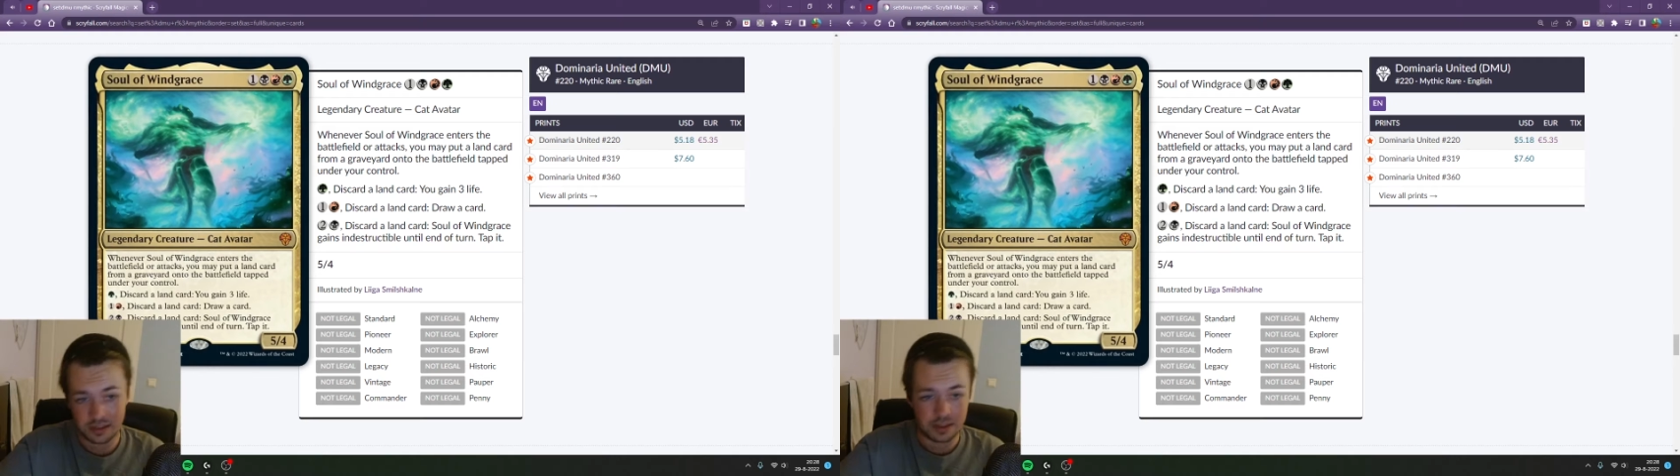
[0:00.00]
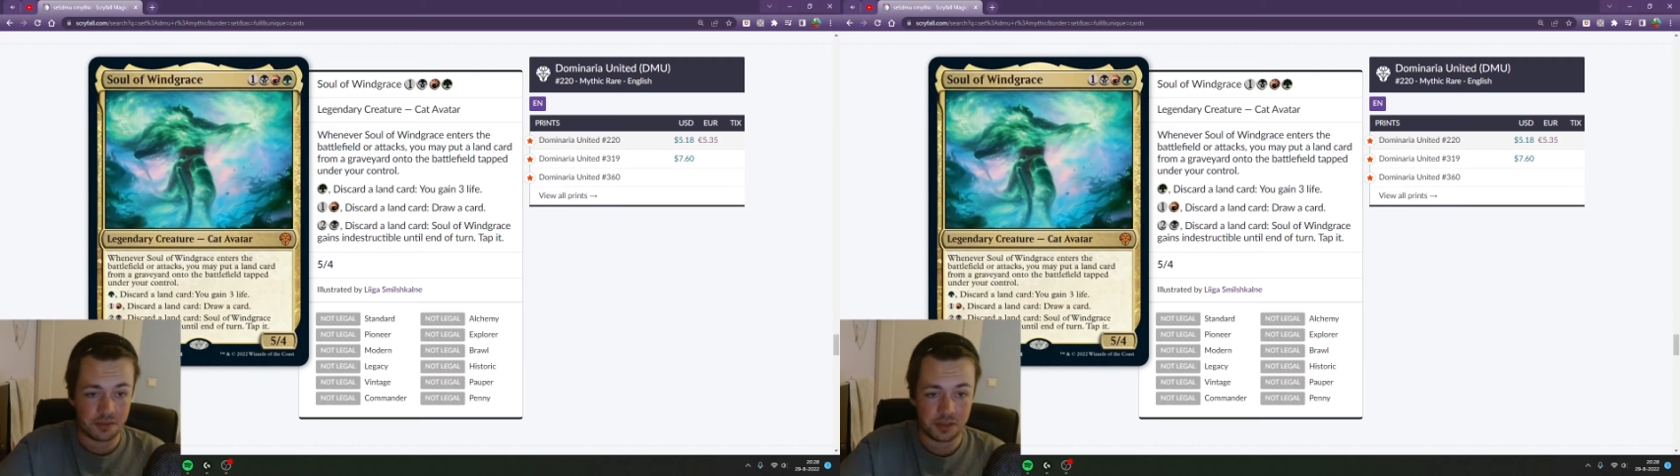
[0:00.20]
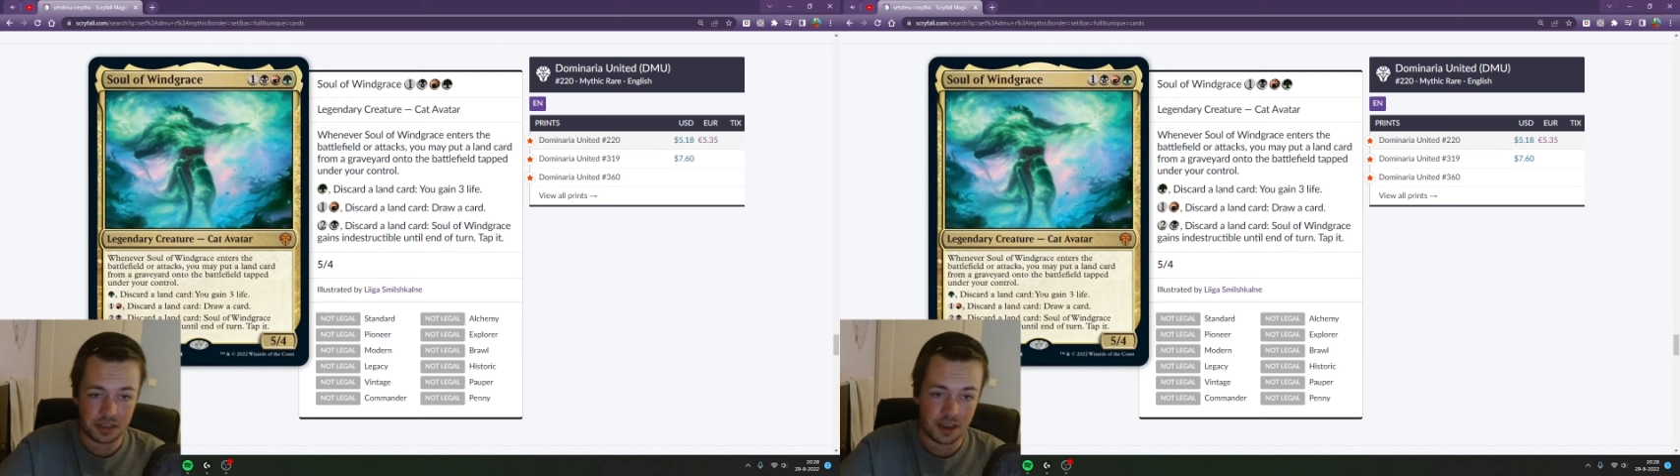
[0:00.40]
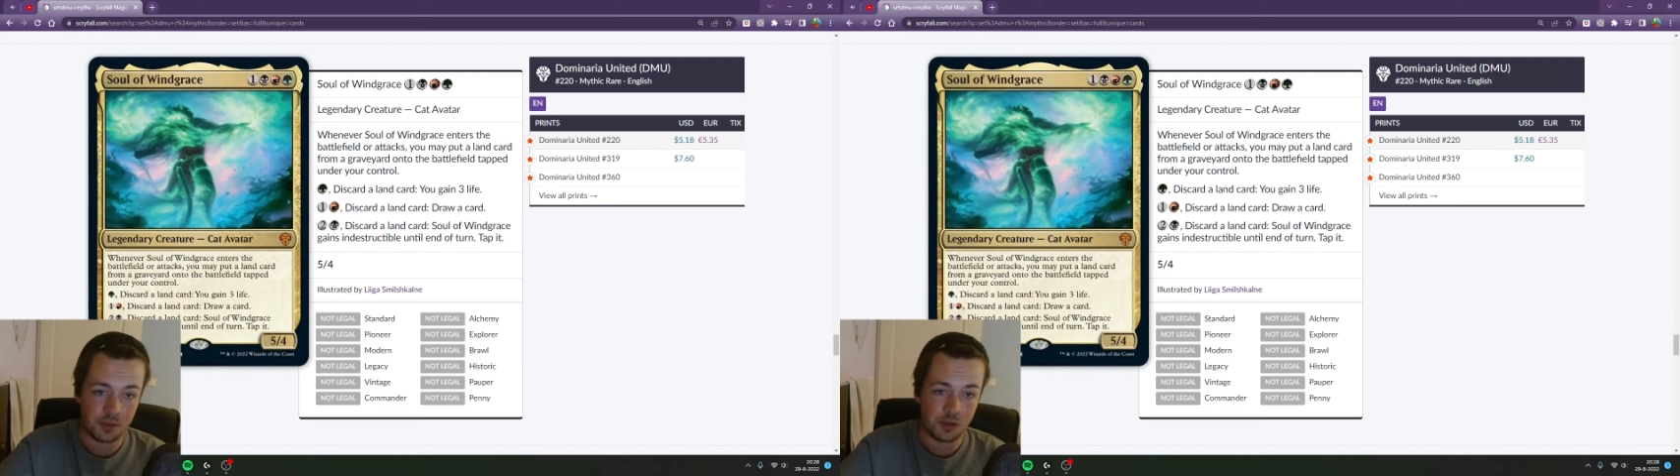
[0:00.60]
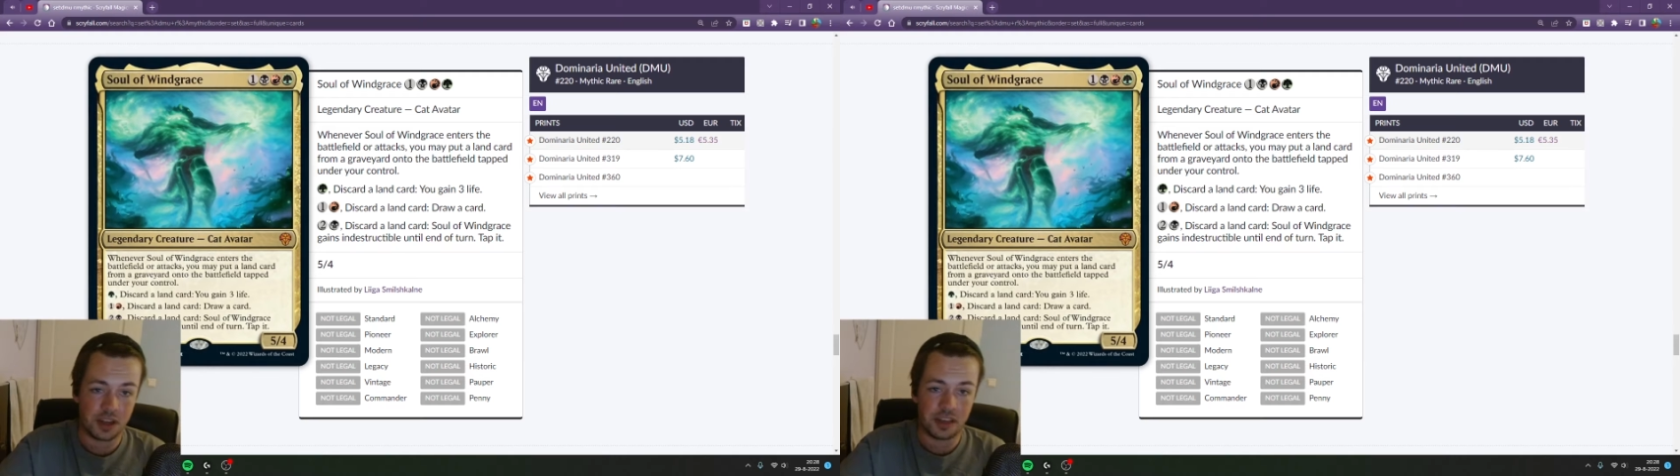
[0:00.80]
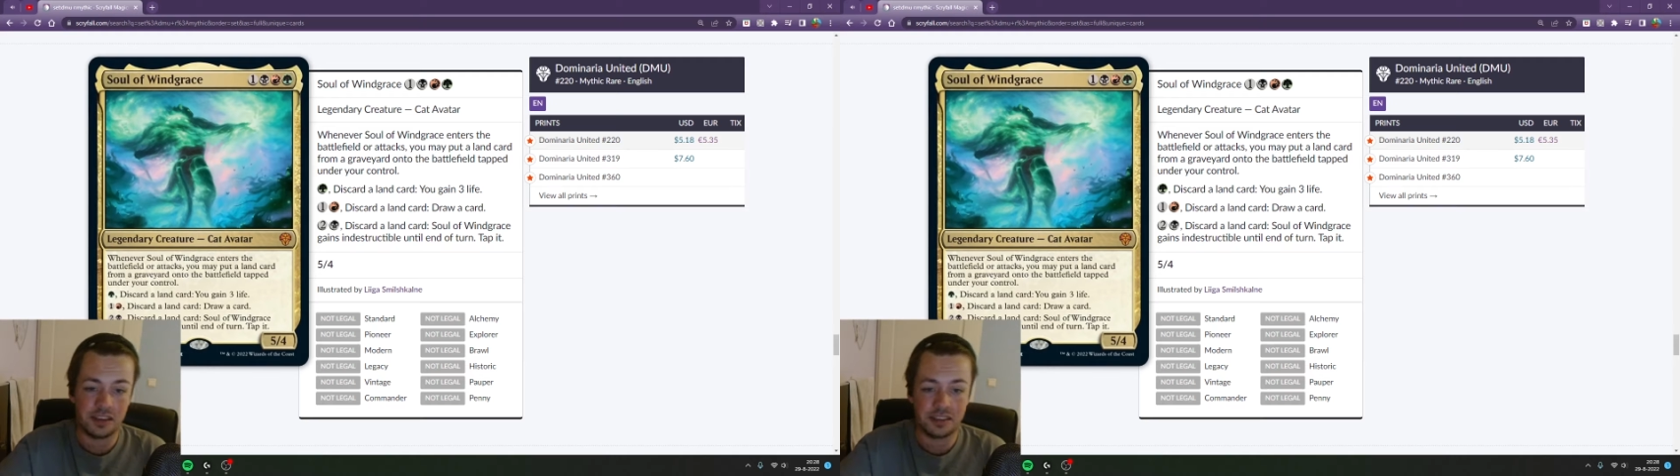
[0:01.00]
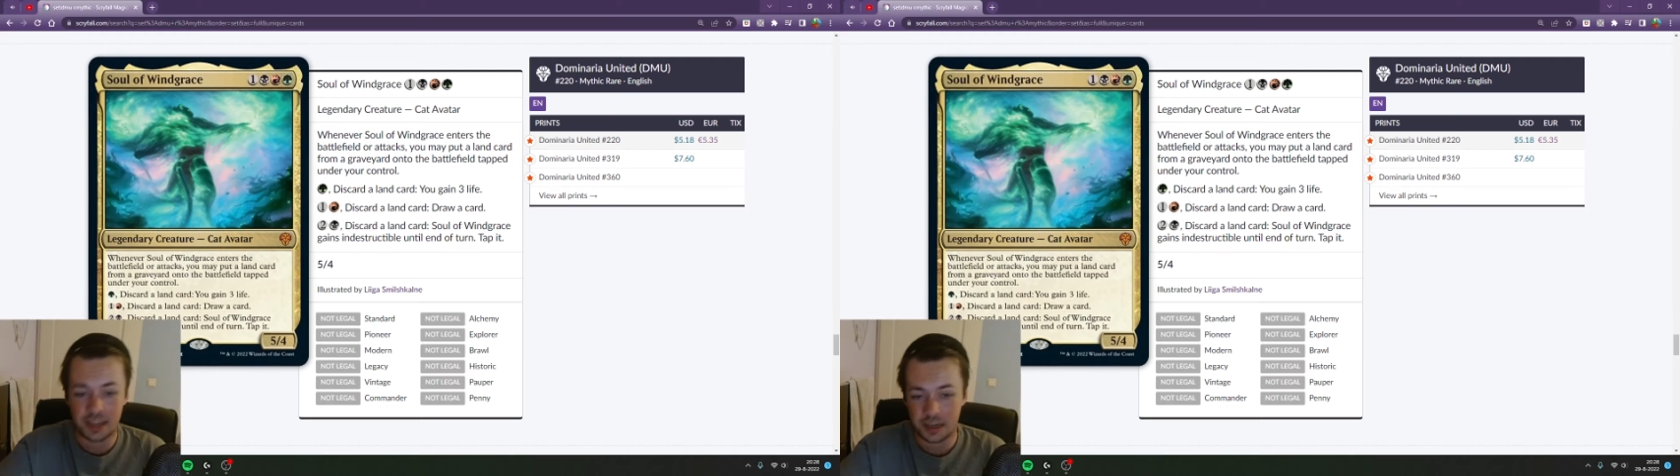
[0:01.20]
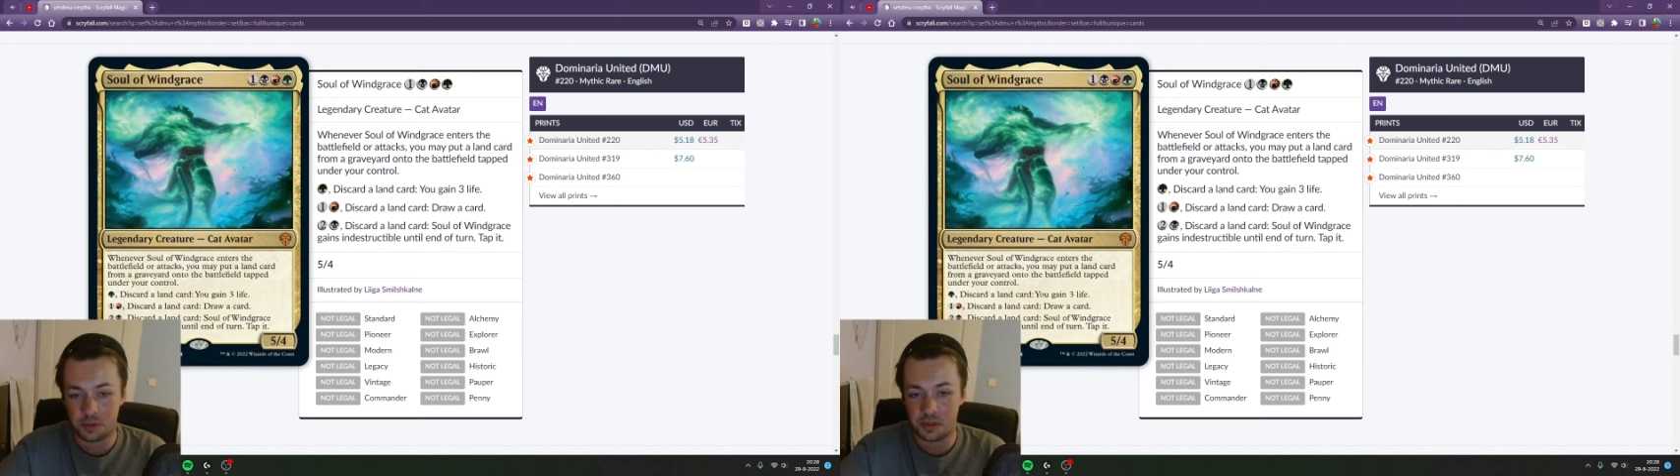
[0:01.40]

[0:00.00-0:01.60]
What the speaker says: every time you can attack